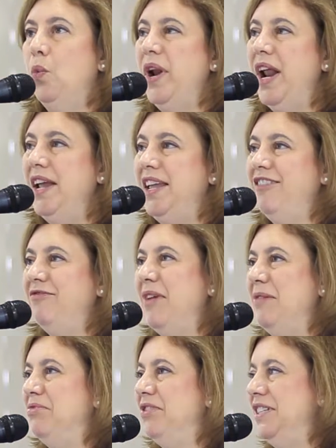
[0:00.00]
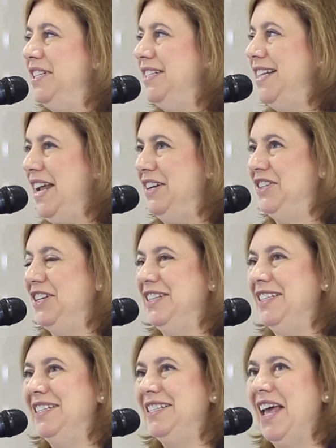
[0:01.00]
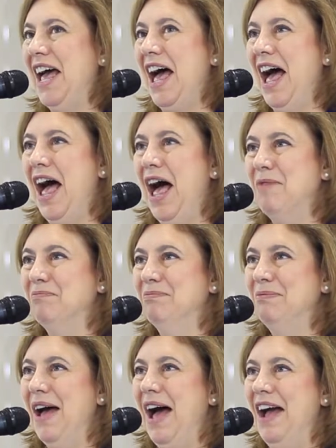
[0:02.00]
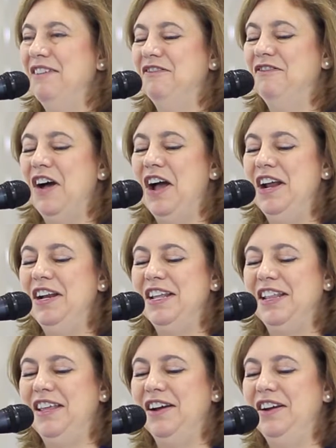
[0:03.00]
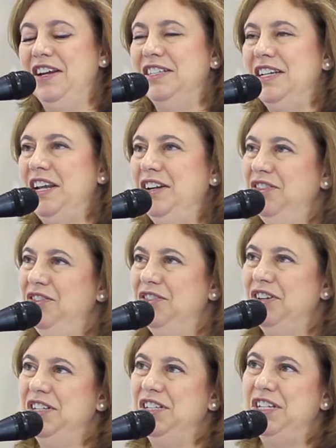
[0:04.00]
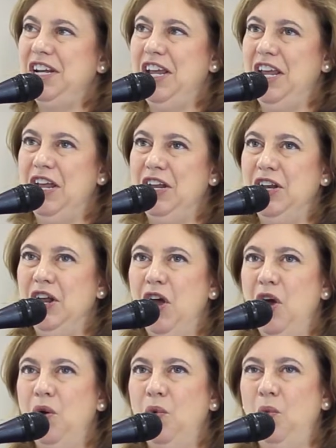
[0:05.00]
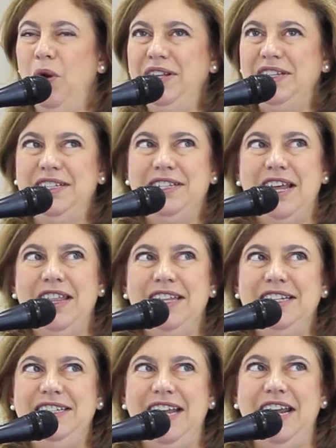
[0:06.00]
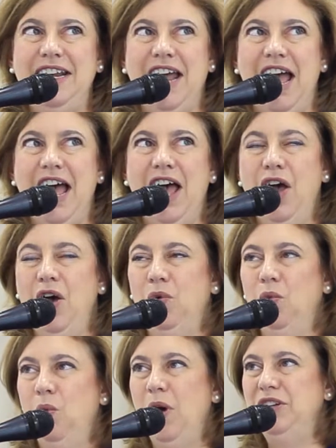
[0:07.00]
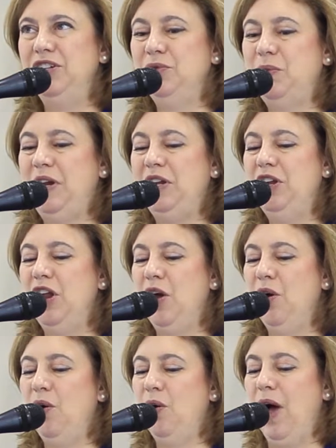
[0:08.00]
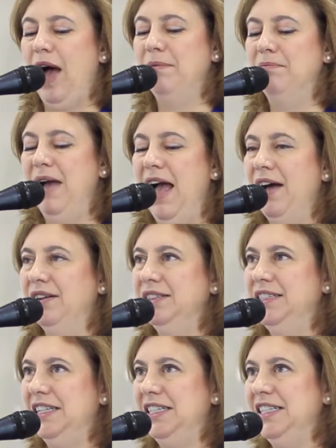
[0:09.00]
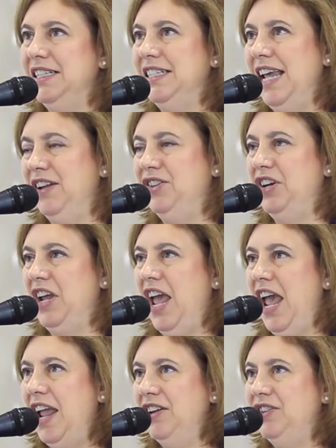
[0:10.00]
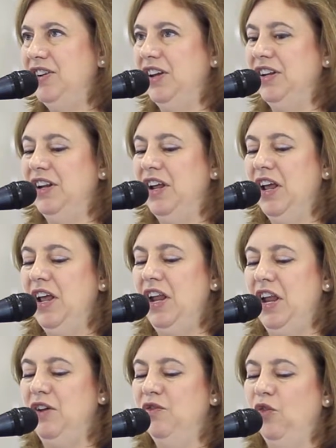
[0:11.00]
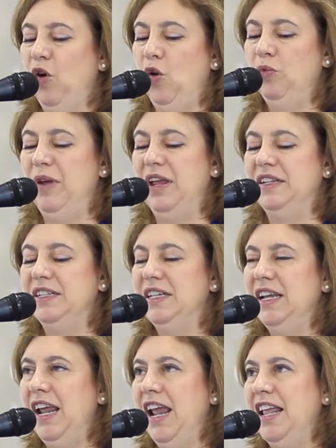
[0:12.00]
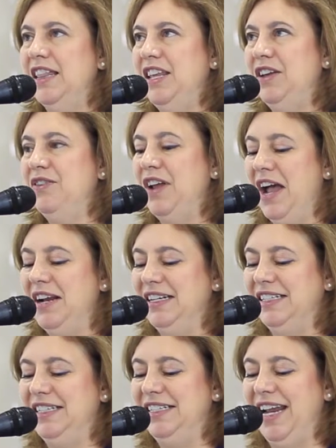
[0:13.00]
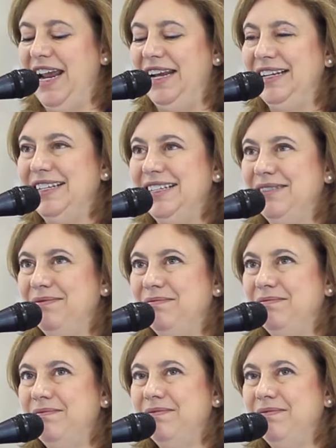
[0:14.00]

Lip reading: When I give my presentations, I find that there is interest in what's the data? What do we know about distance education enrollment in the United States?